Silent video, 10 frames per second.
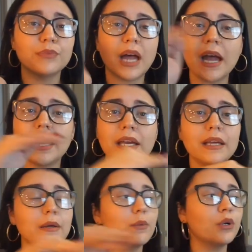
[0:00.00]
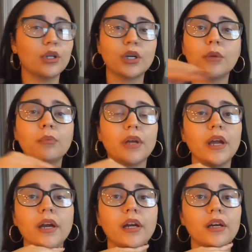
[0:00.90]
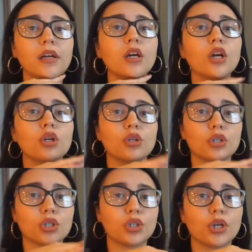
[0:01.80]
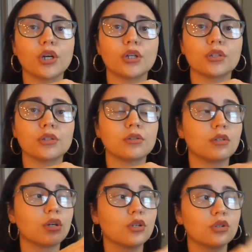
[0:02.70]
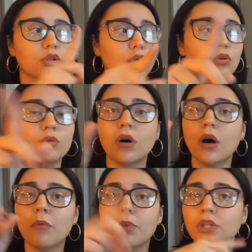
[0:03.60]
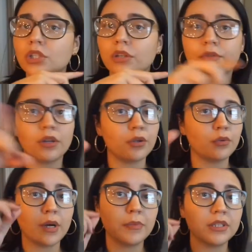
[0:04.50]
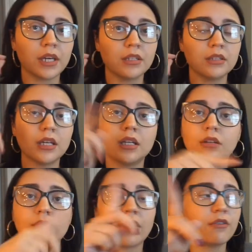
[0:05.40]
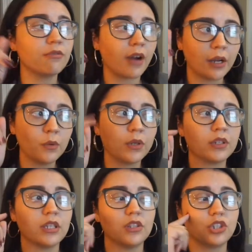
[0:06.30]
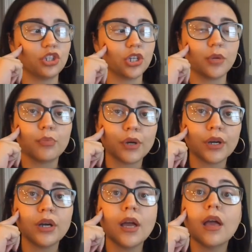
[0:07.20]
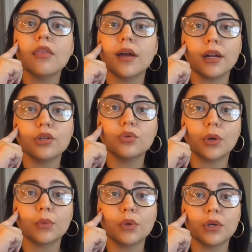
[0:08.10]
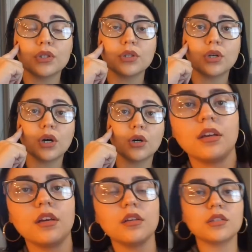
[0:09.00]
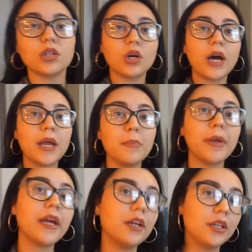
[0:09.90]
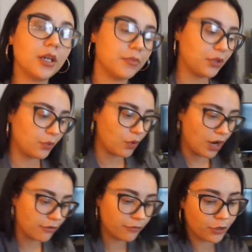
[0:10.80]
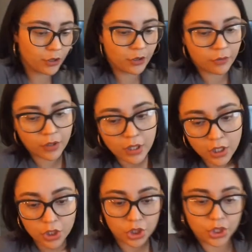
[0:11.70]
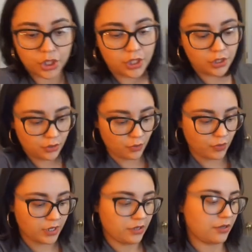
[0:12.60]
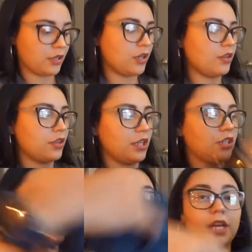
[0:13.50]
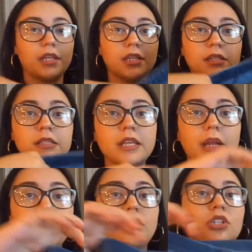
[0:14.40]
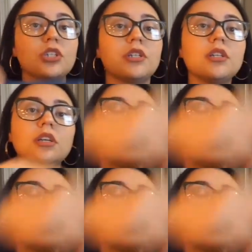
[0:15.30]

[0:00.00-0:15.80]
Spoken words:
I would compare your shirt to a bunch of other websites, and if I find one that's cheaper, that is where I'm going to go. So I paired up the waffle shirt with these jeggings that I mentioned,